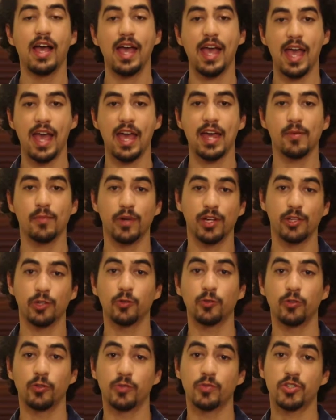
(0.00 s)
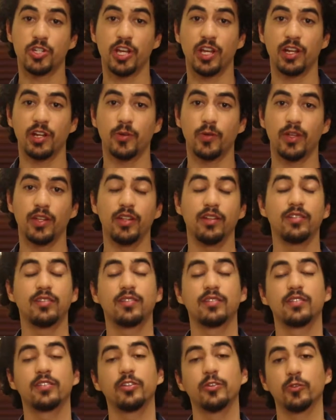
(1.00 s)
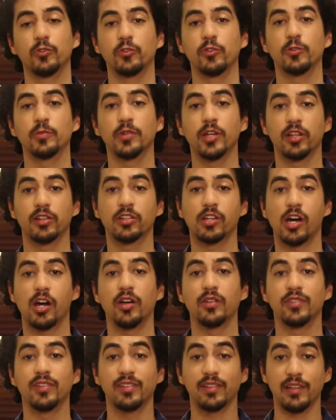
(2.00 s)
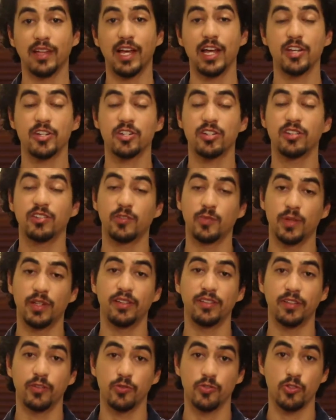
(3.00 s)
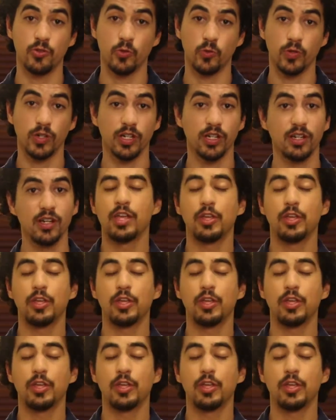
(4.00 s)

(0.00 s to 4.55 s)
and my YouTube channel is youtube.com/Expedição de Rua.